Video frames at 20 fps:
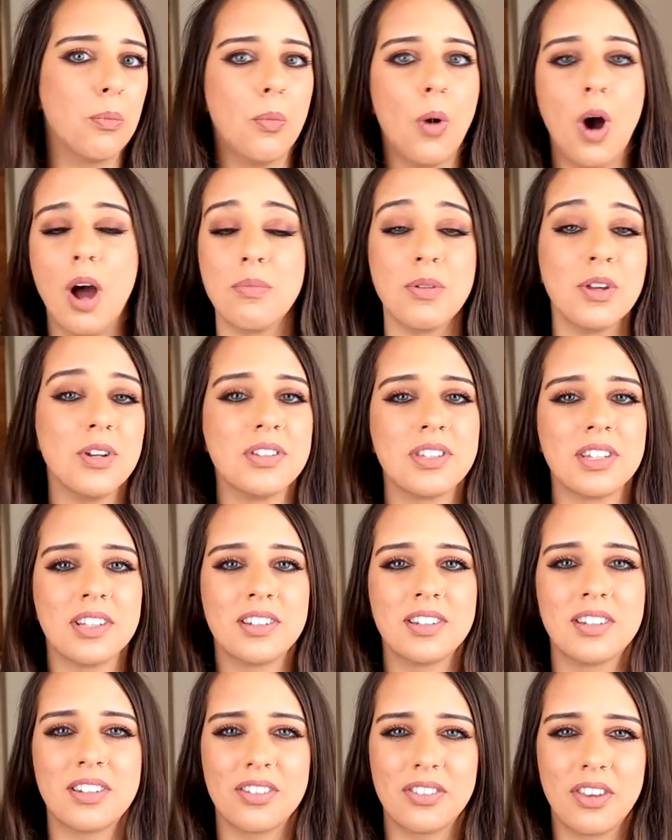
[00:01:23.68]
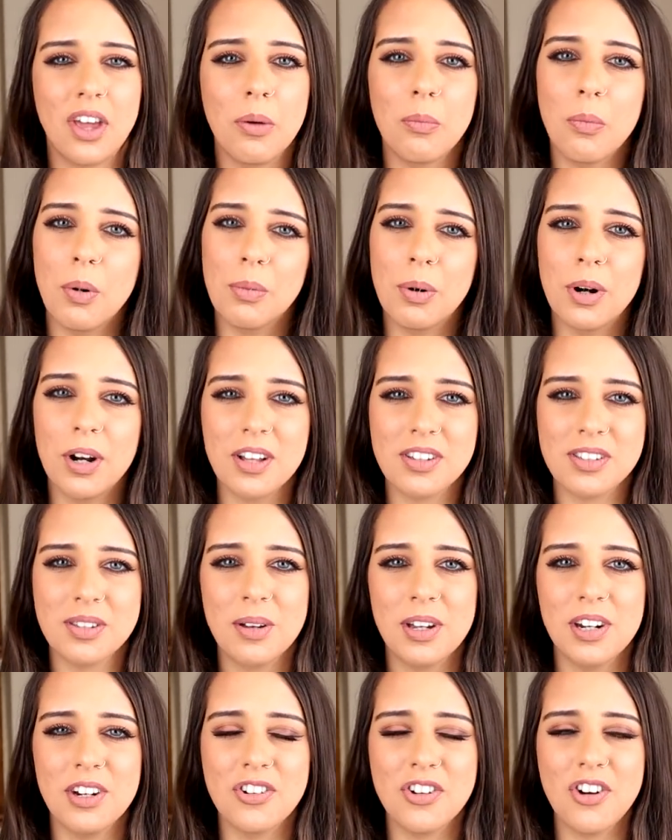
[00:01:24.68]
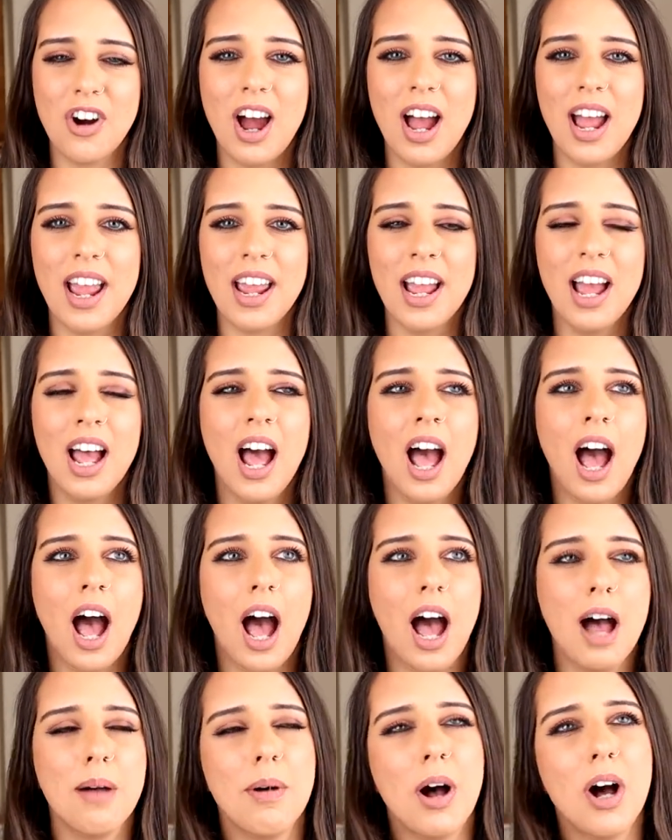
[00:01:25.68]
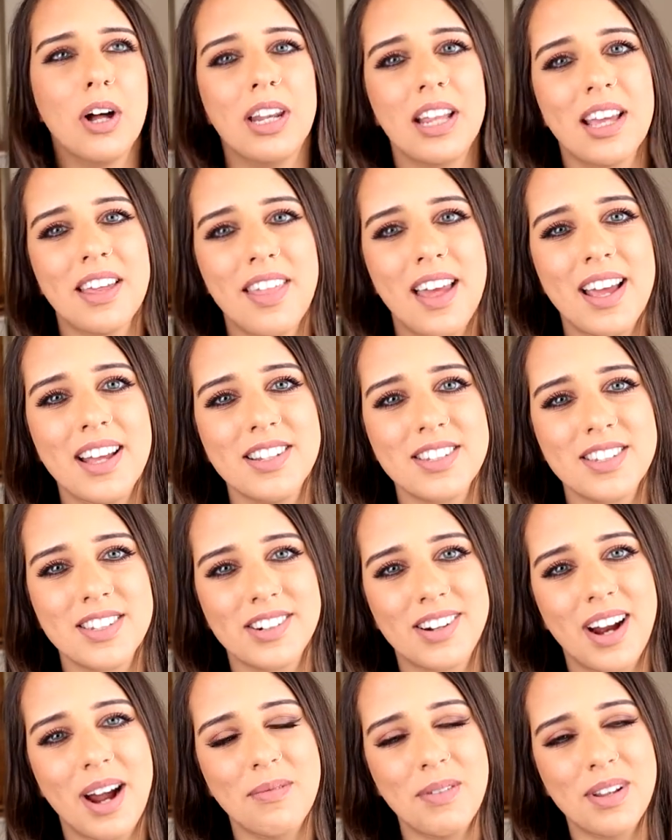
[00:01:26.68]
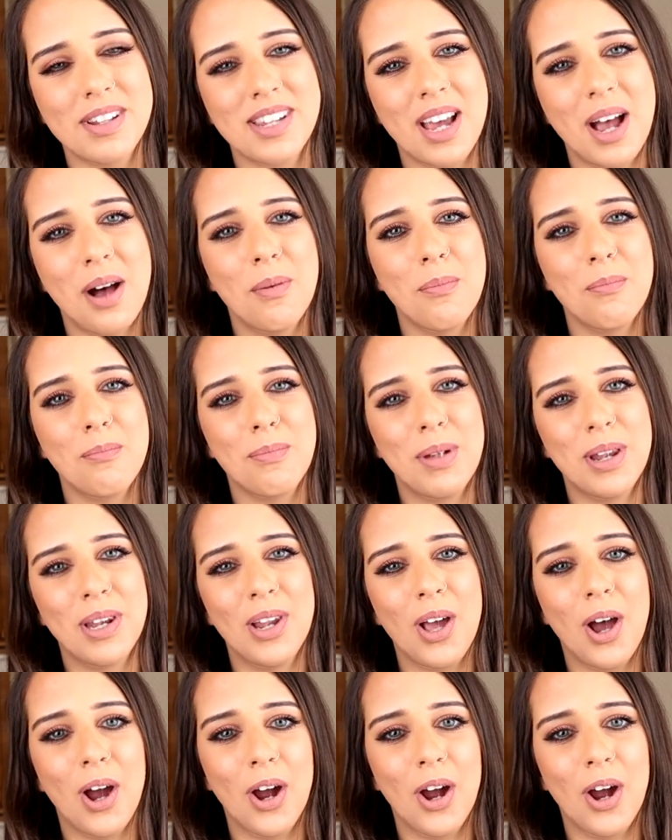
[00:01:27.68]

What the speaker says: what I'm using to decide what products I'm gonna try. I'll link their Instagram down below.